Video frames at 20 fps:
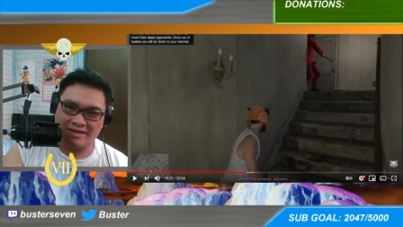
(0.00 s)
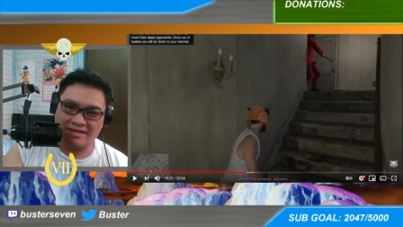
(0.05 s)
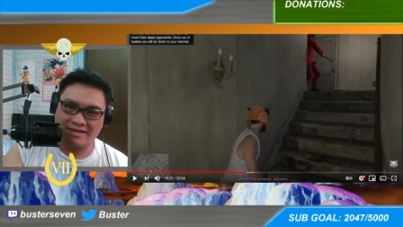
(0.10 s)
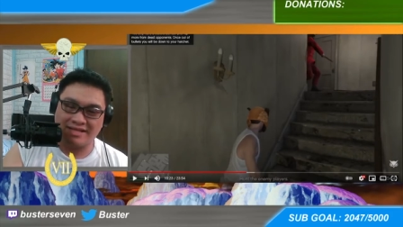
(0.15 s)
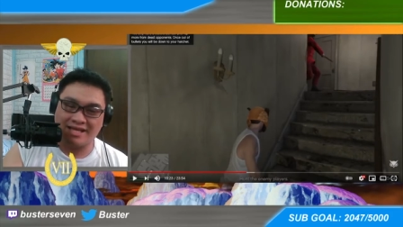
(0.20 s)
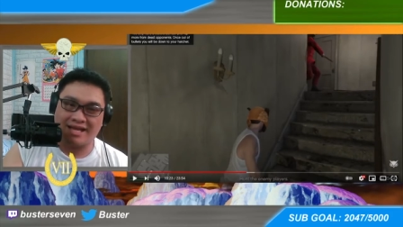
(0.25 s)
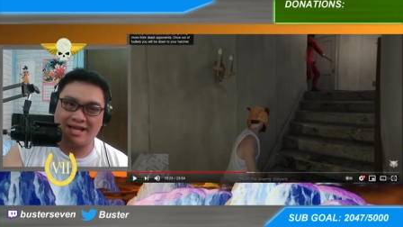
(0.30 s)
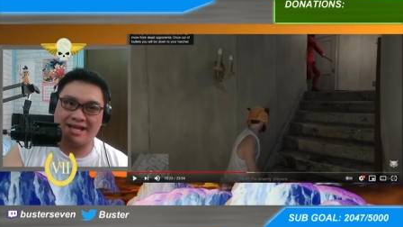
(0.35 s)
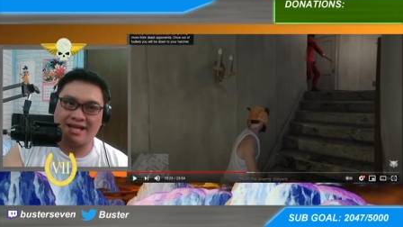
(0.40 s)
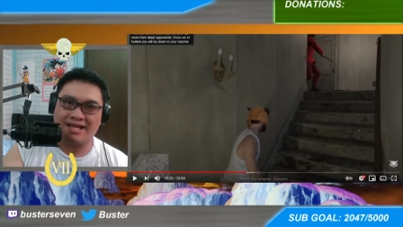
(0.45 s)

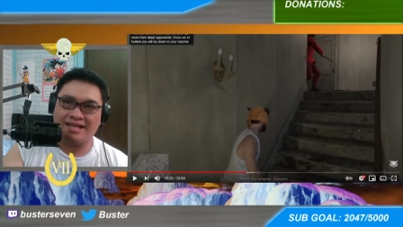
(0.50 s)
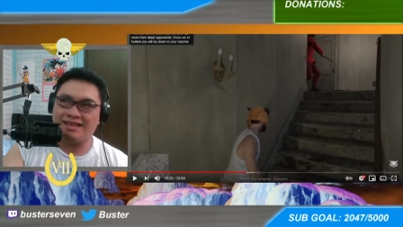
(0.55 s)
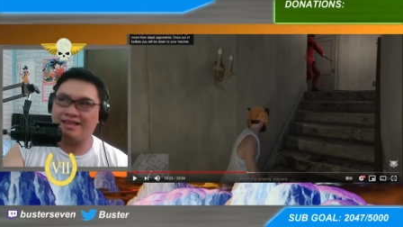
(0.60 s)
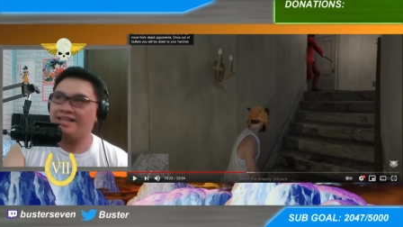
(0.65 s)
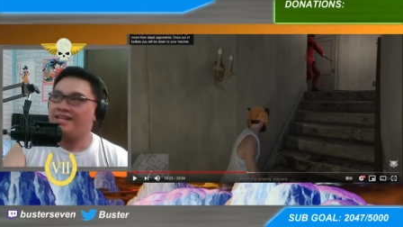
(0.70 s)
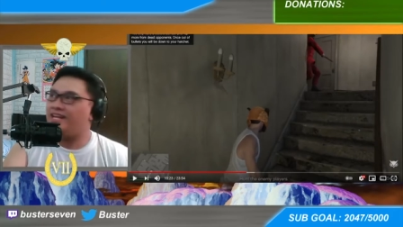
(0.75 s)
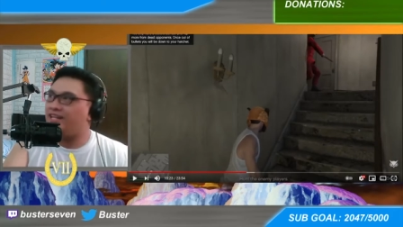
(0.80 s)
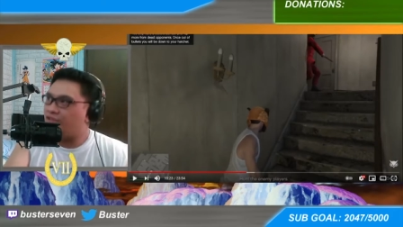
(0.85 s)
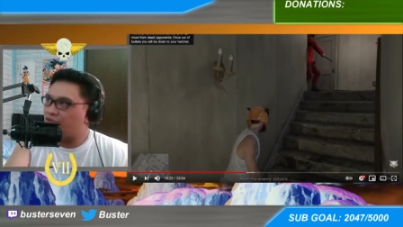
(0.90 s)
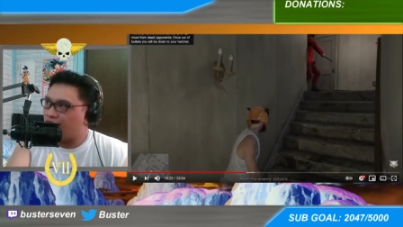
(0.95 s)
the
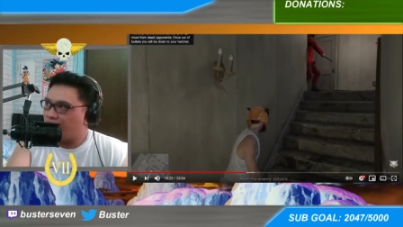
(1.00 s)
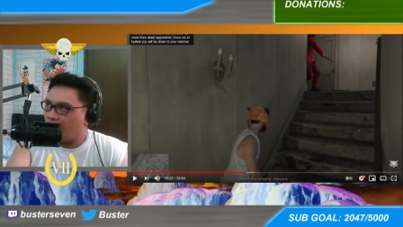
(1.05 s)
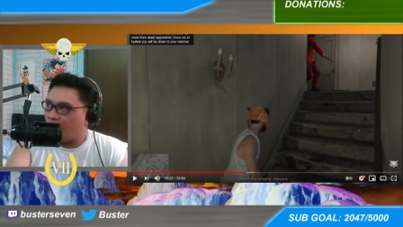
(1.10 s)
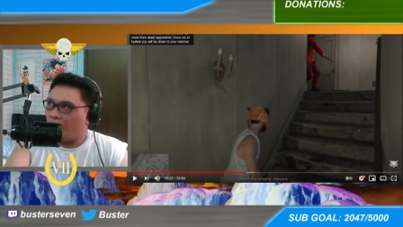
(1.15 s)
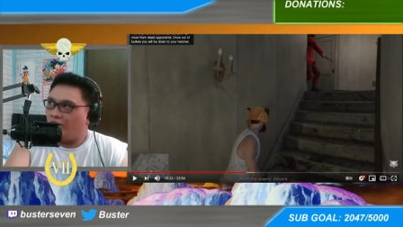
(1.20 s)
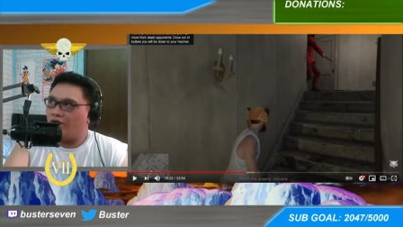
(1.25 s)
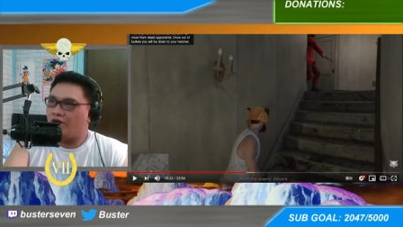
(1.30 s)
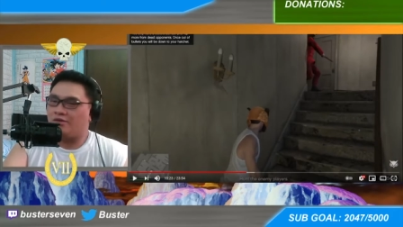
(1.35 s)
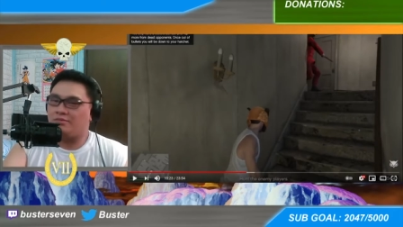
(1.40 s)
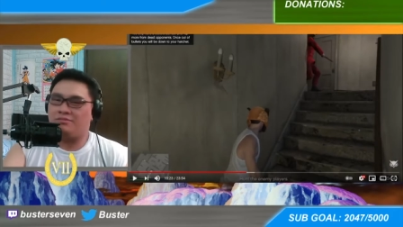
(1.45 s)
lean to the
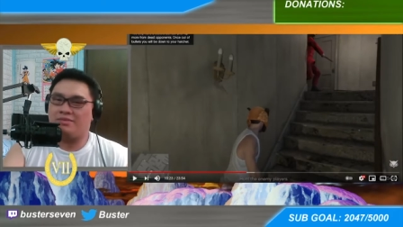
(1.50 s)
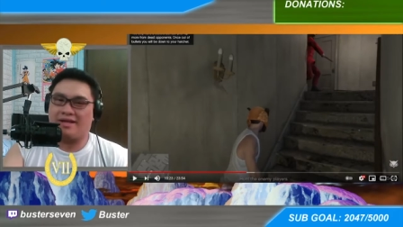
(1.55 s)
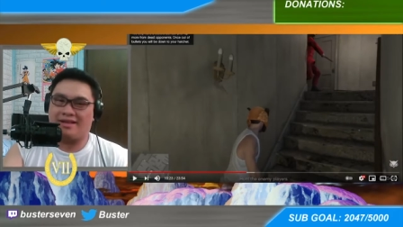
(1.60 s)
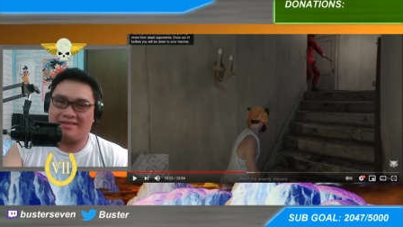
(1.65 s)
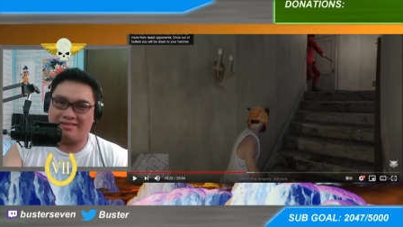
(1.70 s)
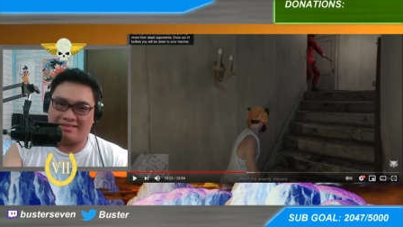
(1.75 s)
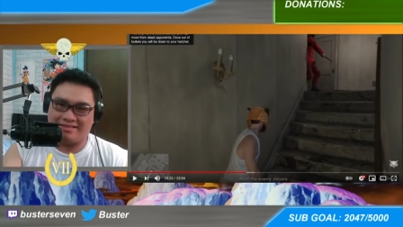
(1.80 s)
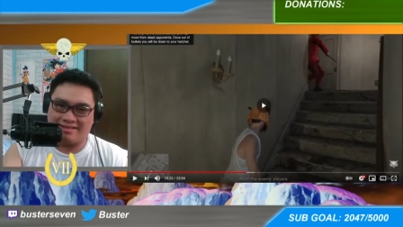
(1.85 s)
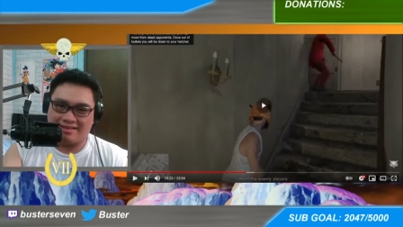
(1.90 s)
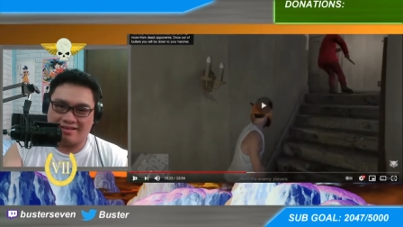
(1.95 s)
wall
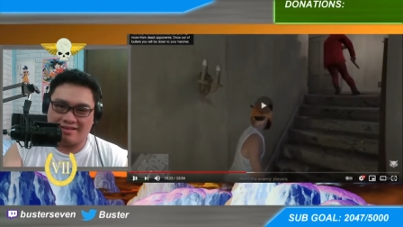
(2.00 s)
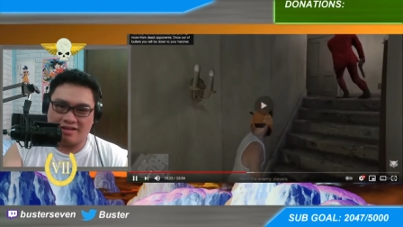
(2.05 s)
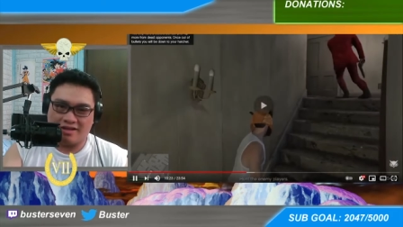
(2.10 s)
button.